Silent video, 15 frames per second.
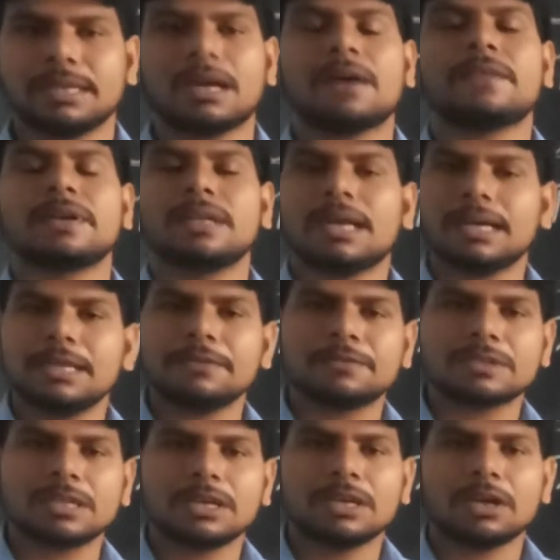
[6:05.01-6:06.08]
in our
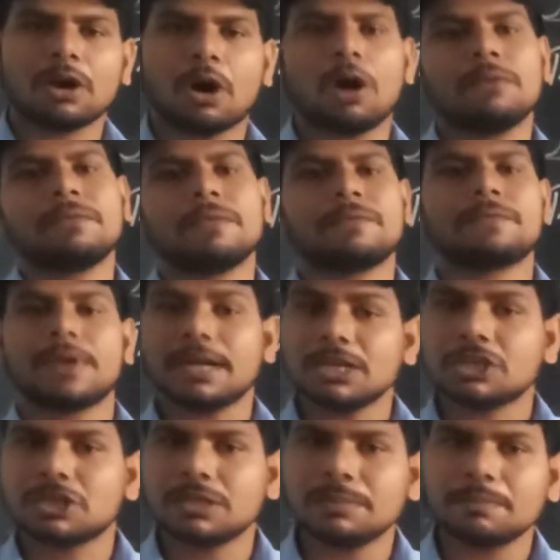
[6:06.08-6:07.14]
lives of
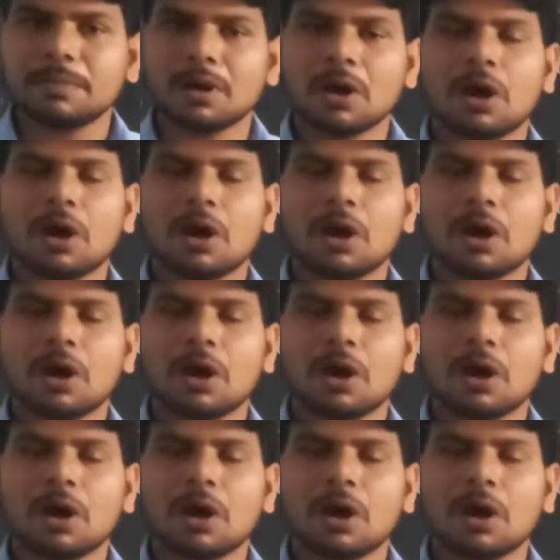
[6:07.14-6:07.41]
friendship,